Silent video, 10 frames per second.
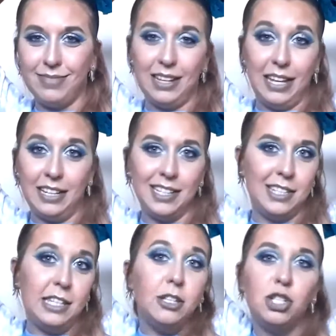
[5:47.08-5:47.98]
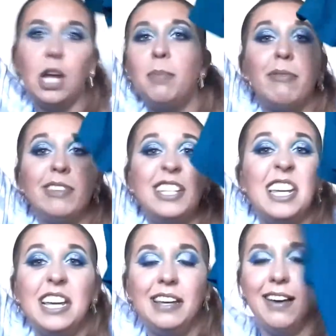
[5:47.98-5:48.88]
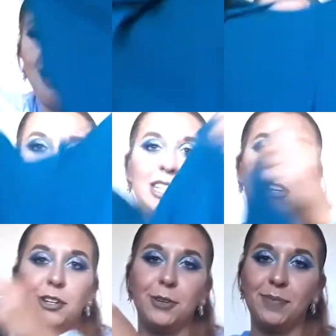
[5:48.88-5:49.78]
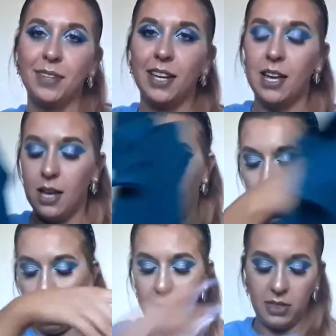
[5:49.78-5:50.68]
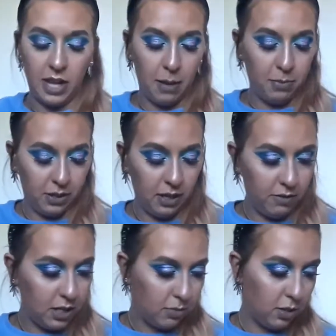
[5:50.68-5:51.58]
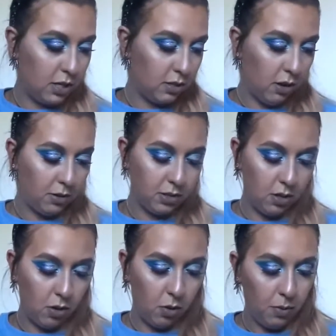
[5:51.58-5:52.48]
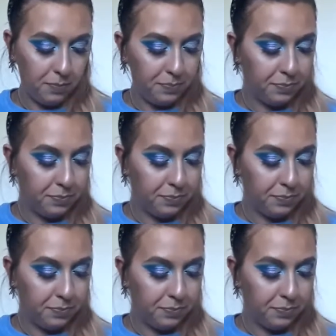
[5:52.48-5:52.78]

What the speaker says: like it's in the shape of a T. I don't know what to tell you. And then I believe this one is also,